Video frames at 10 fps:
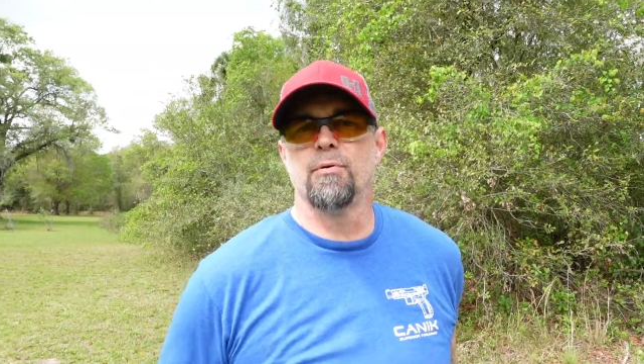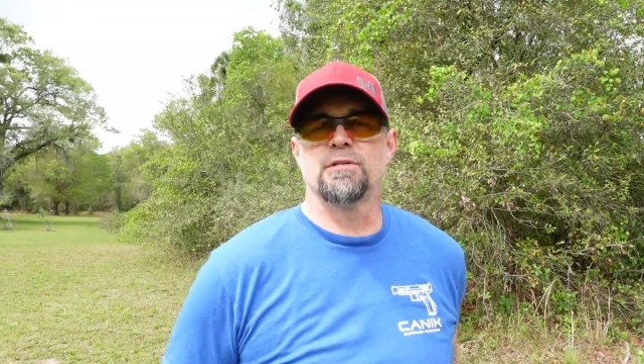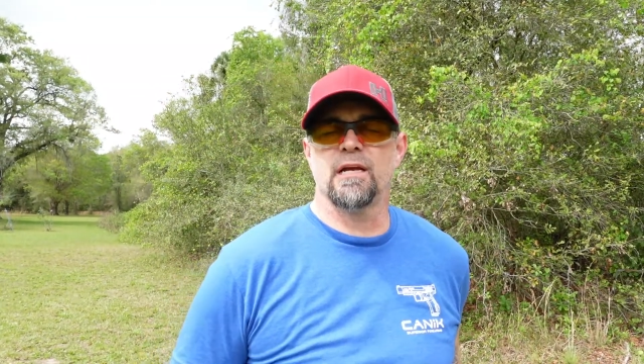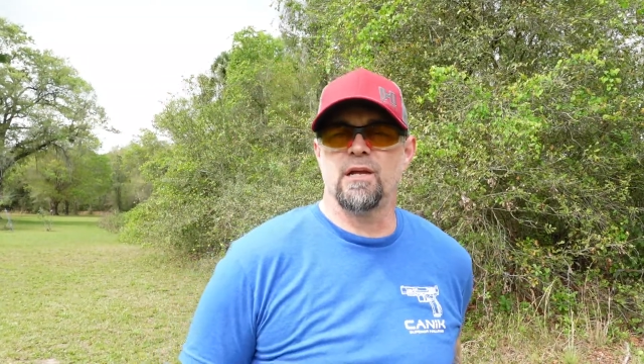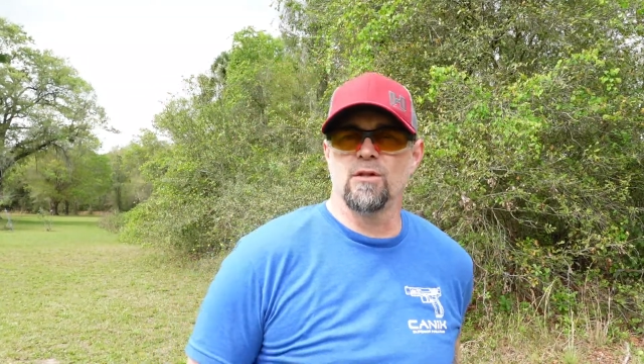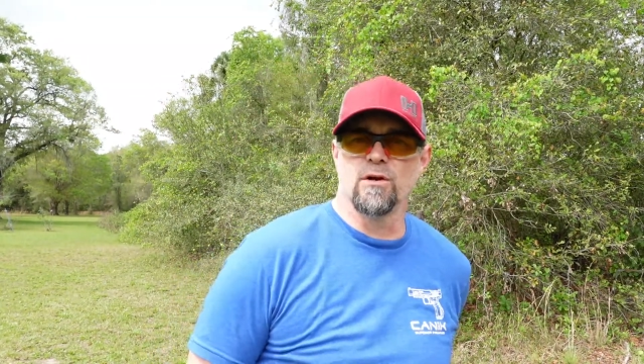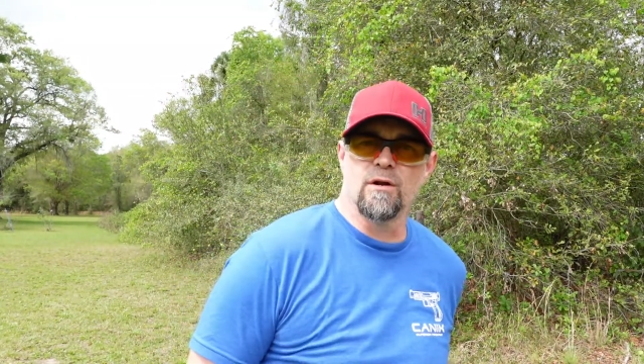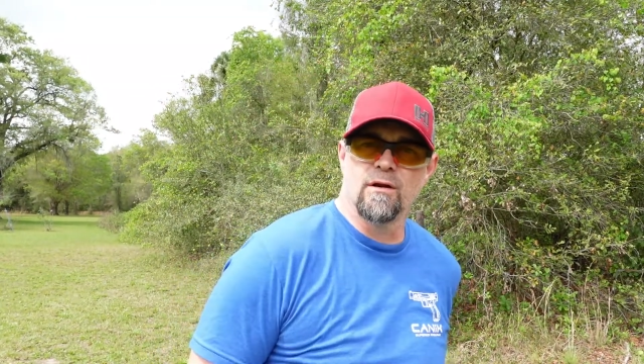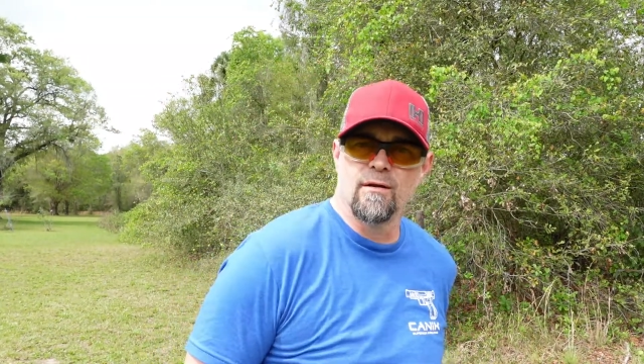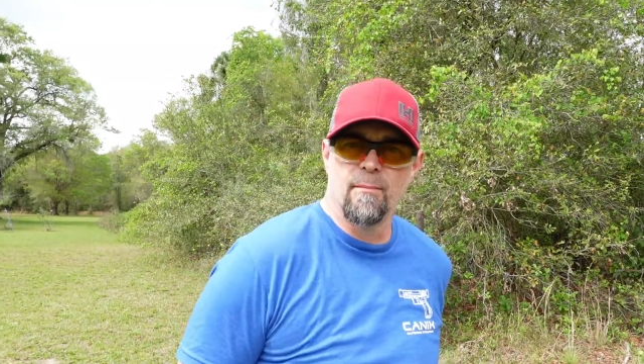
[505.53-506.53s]
particular
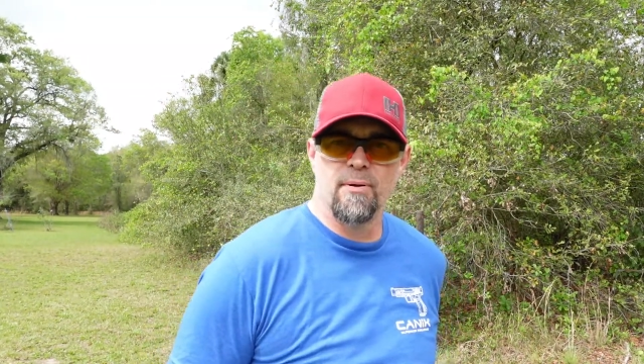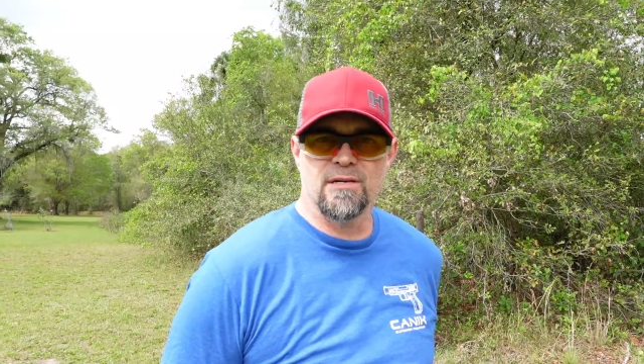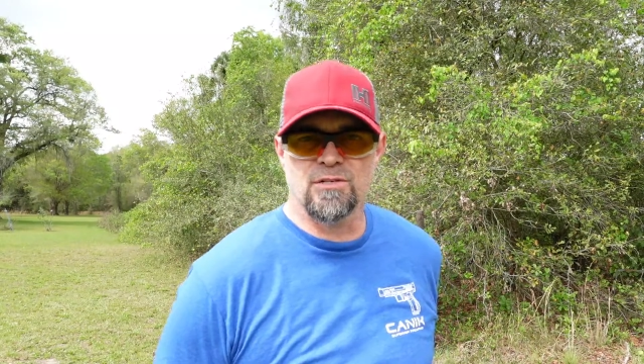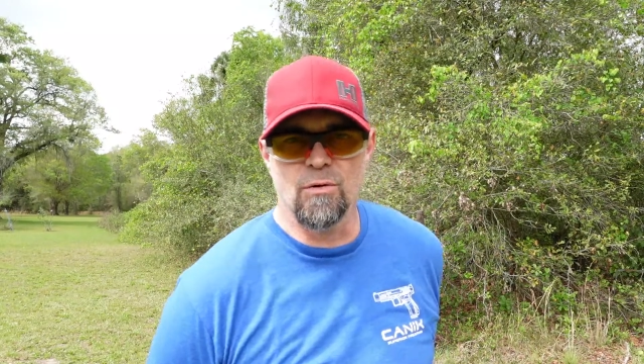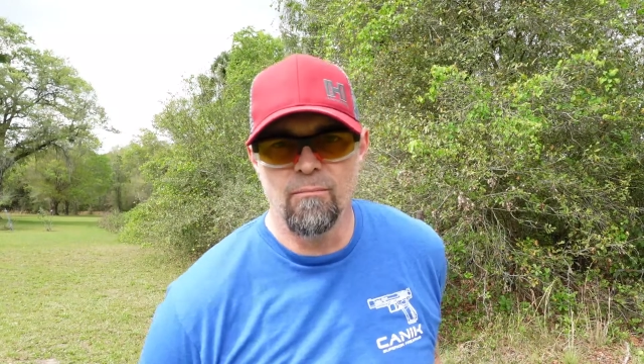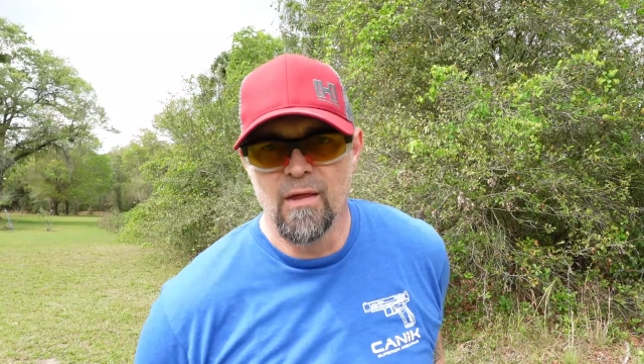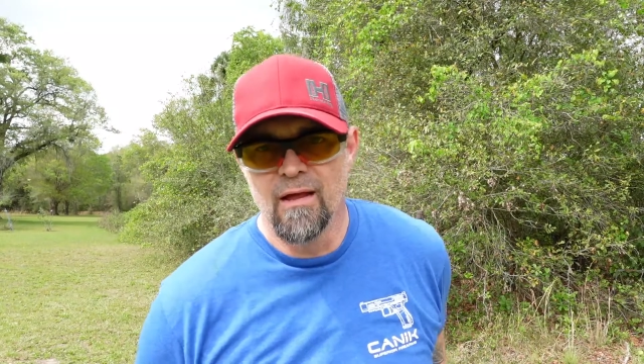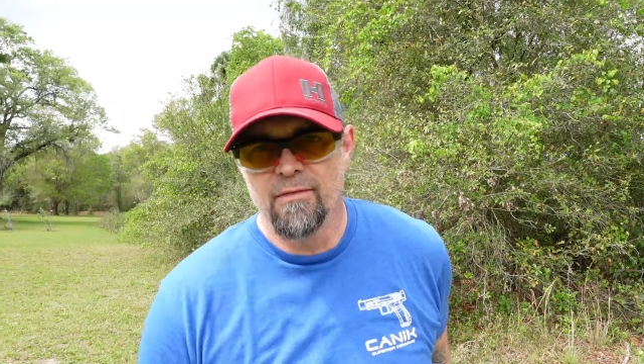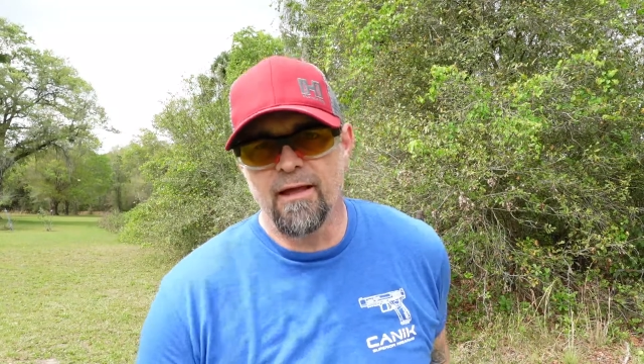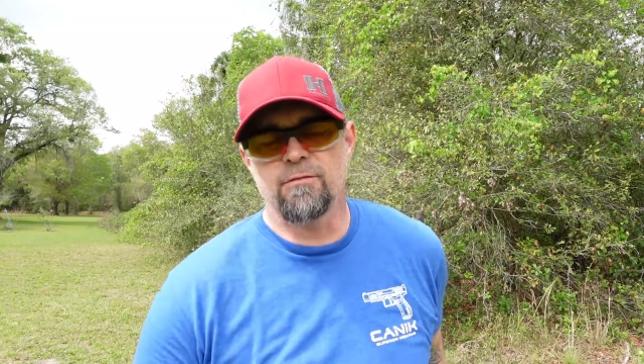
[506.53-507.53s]
pistol.
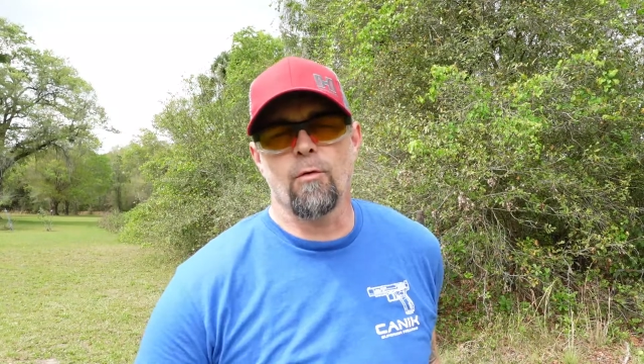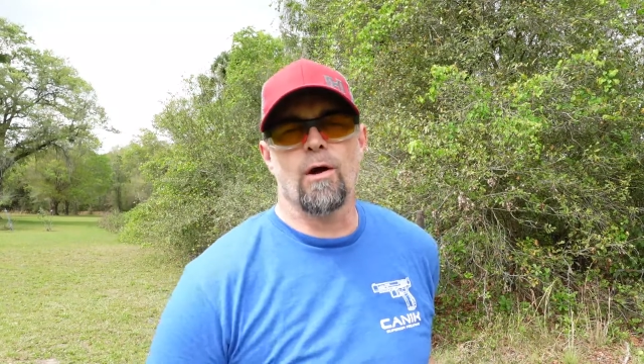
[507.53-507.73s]
Thanks for